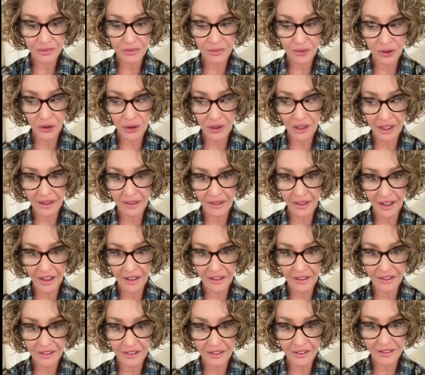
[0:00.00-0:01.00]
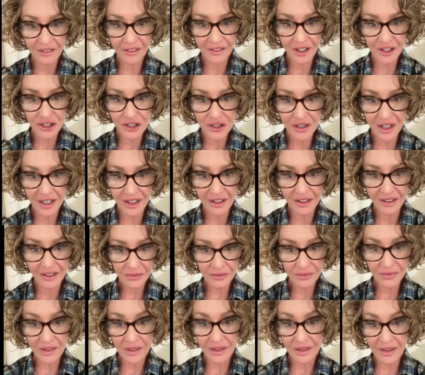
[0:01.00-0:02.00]
Greenland? Lush land?
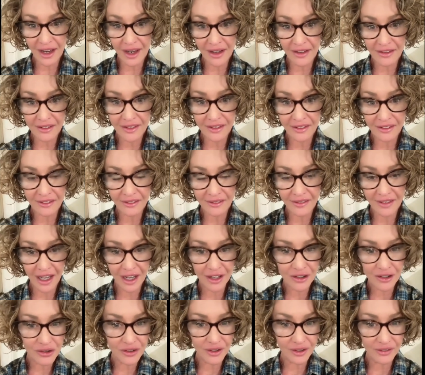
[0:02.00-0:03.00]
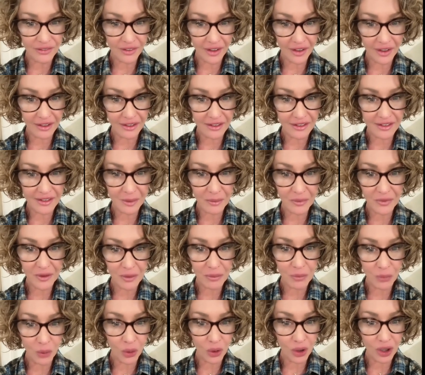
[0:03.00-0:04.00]
Did NASA actually find something
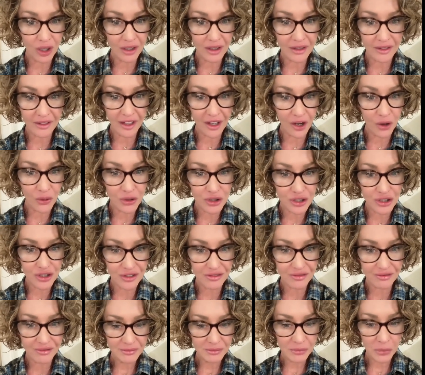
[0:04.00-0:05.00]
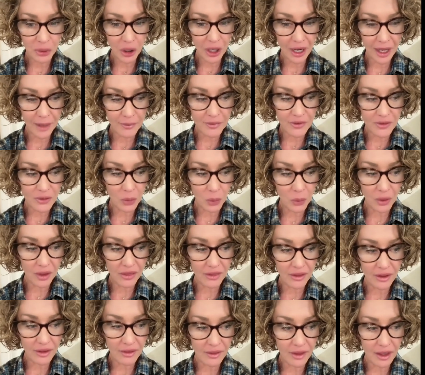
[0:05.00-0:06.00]
more in the ocean? Perhaps the one
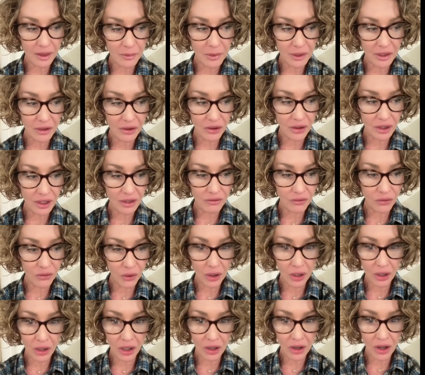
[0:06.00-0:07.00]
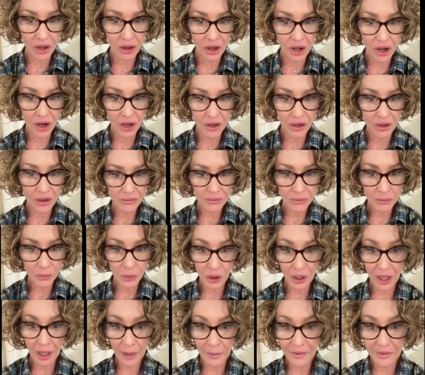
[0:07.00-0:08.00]
thing they've been looking for all along?
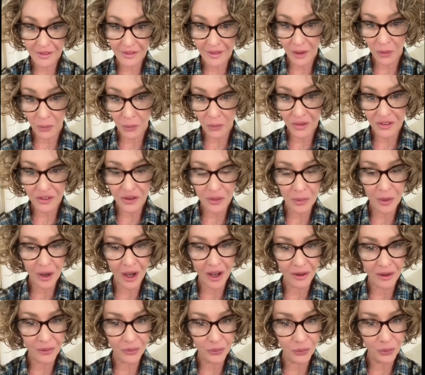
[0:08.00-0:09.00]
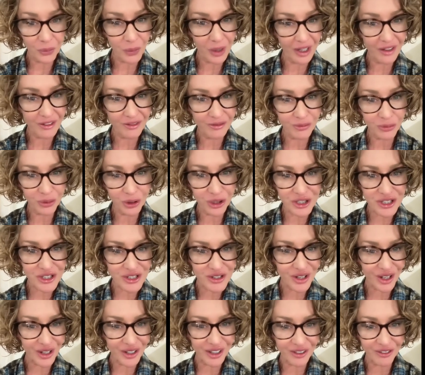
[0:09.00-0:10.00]
Perhaps in that one spot? Well, we're just
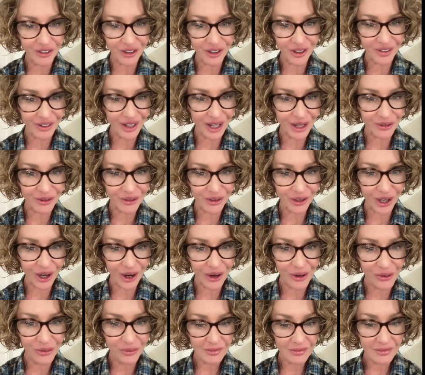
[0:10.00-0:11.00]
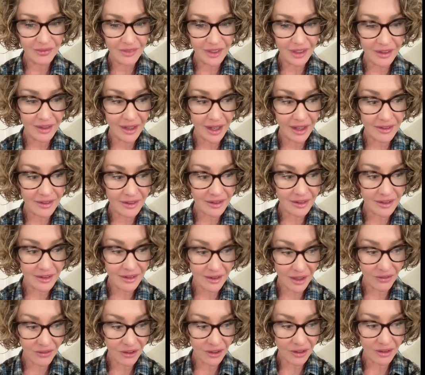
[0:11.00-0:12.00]
not ever allowed to go. Did NASA
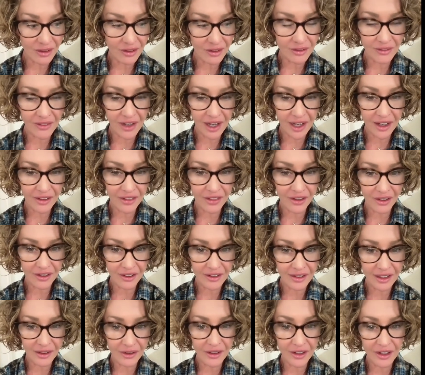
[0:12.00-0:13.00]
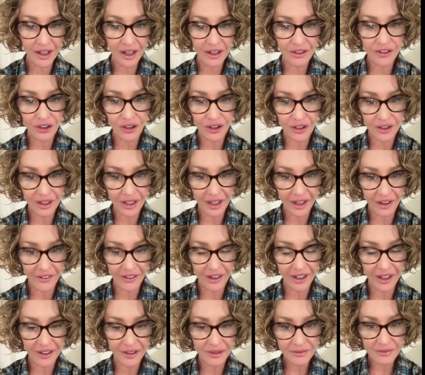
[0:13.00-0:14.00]
discover the Leviathan down in the Antarctic
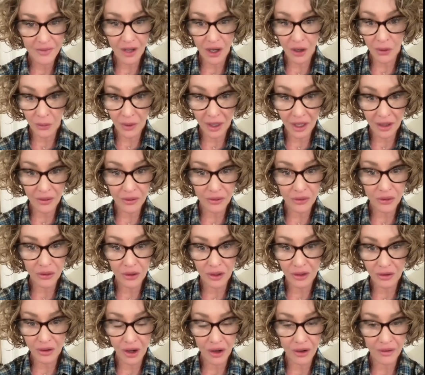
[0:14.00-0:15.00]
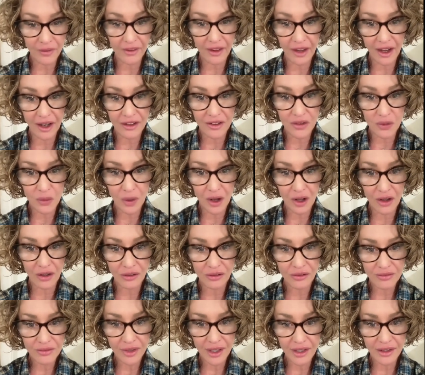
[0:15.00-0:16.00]
area, around or along the ice wall?
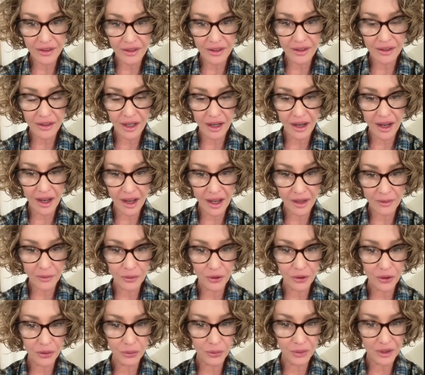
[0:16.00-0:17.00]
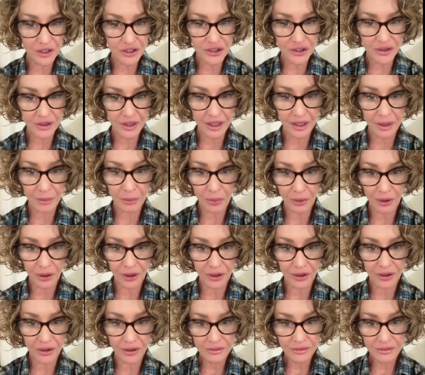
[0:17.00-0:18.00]
And did Admiral Richard E. Byrd
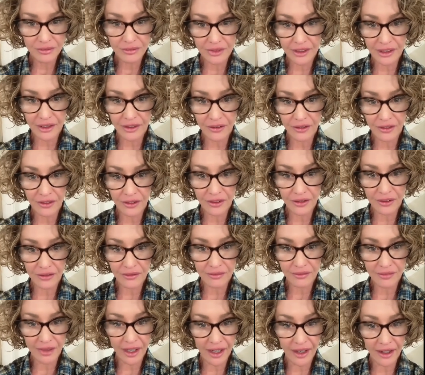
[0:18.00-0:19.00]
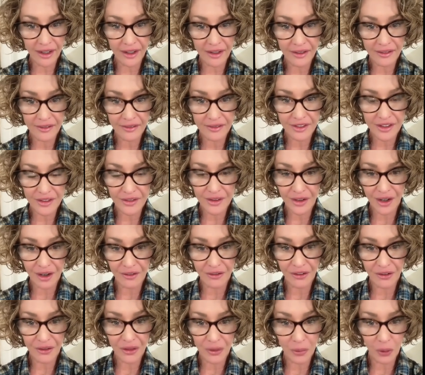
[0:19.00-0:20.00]
either A, discover
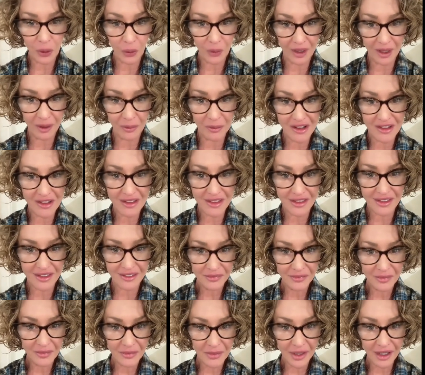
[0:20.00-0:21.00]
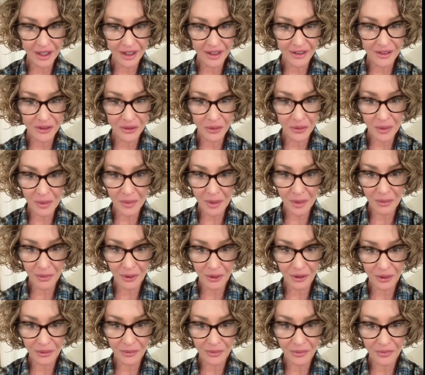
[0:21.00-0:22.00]
the behemoth, because
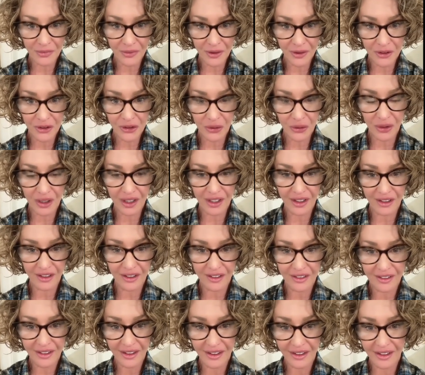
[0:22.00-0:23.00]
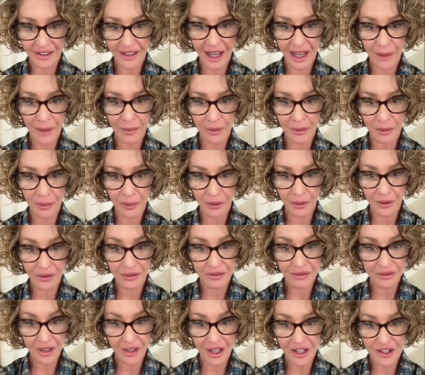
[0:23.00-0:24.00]
remember, there's green, inhabitable,
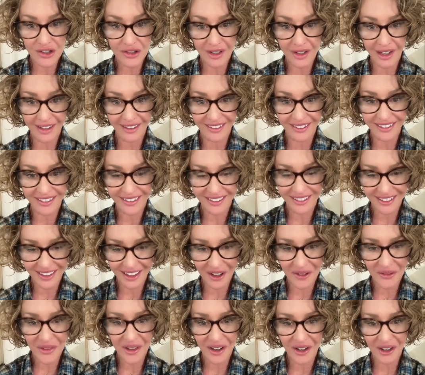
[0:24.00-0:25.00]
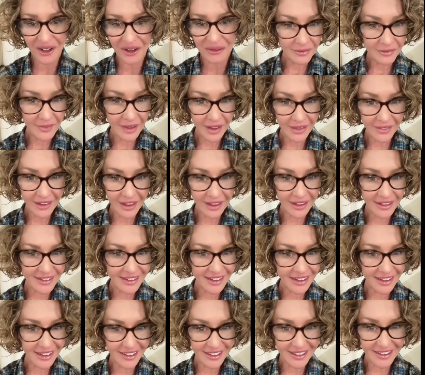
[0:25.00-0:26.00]
lush land down there, and that is the
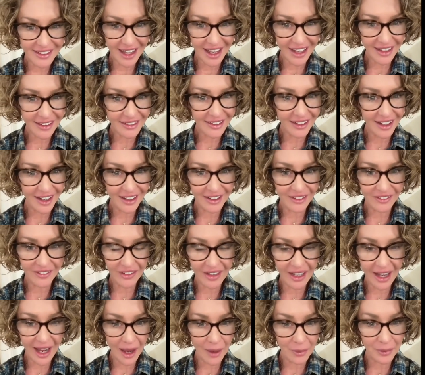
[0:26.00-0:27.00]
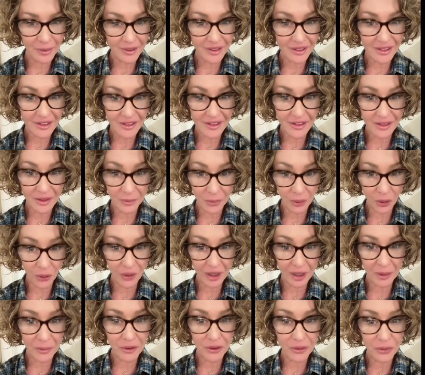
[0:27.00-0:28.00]
exact kind of inhabitants the
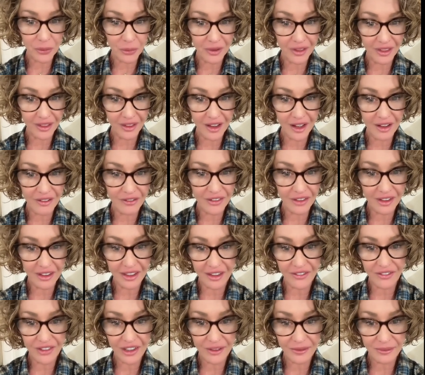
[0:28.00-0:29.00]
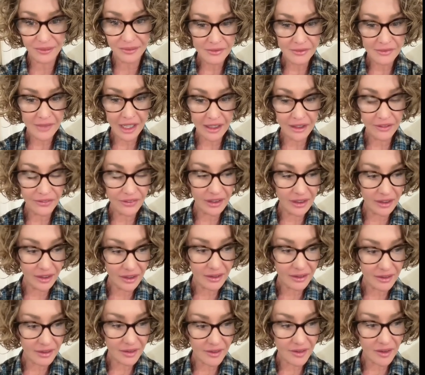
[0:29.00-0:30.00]
Behemoth would love and live in. And if he
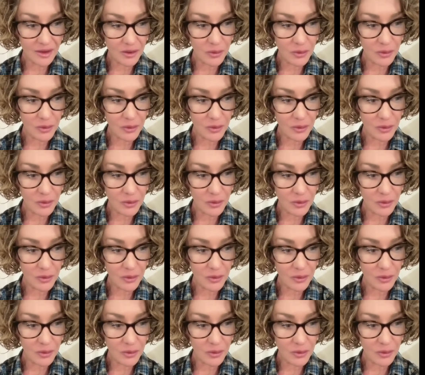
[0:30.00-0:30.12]
didn't see the